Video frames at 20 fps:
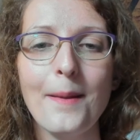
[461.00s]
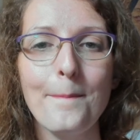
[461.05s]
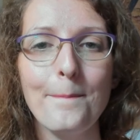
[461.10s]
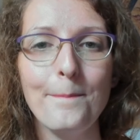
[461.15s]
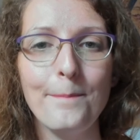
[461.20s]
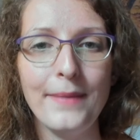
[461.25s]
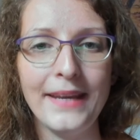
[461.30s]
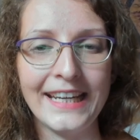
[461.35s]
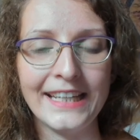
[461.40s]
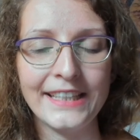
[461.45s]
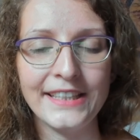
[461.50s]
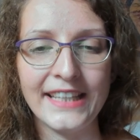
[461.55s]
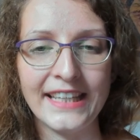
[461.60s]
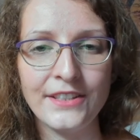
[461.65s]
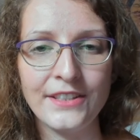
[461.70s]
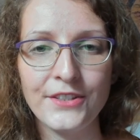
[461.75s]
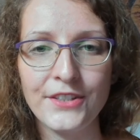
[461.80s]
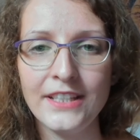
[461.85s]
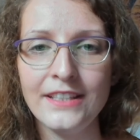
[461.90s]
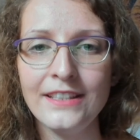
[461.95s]
Pay
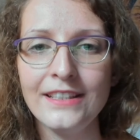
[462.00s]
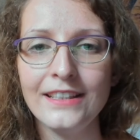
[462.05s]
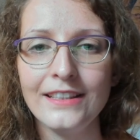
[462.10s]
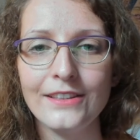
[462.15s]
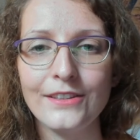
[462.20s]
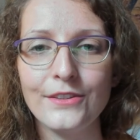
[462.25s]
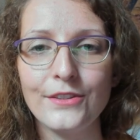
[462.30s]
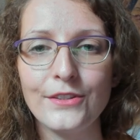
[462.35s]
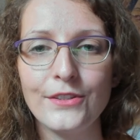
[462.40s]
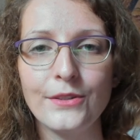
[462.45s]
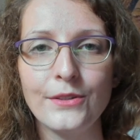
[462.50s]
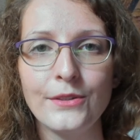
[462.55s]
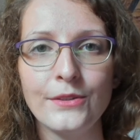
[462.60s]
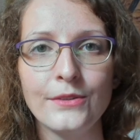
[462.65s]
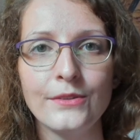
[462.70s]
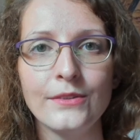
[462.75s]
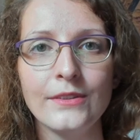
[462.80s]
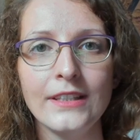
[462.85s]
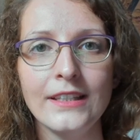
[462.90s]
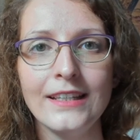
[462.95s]
attention to
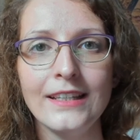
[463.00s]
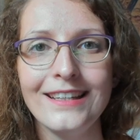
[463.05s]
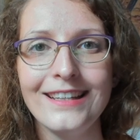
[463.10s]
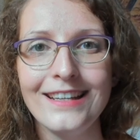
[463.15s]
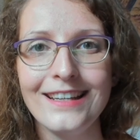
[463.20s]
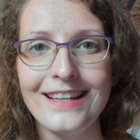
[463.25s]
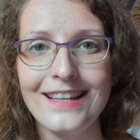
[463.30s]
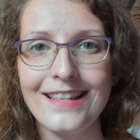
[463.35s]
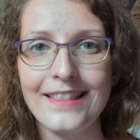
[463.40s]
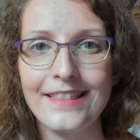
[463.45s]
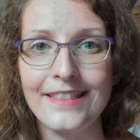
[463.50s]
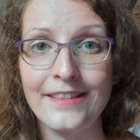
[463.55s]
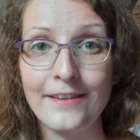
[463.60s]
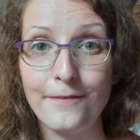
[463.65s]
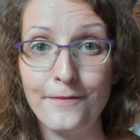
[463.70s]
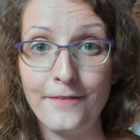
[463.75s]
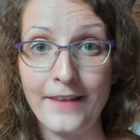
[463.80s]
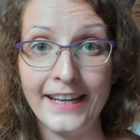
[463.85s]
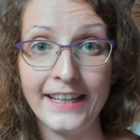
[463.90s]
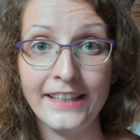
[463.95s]
the
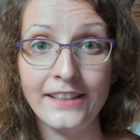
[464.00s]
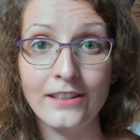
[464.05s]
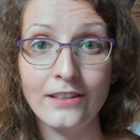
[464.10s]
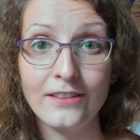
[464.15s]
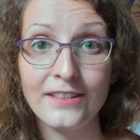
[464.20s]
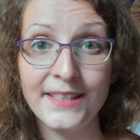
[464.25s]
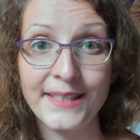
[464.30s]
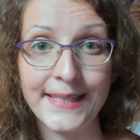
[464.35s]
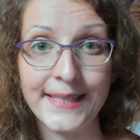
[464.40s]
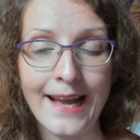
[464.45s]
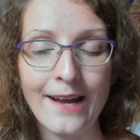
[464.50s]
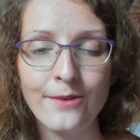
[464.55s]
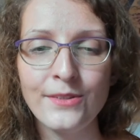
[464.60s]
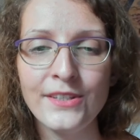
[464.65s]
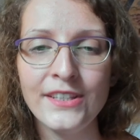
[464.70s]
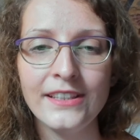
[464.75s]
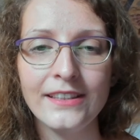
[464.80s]
final sound.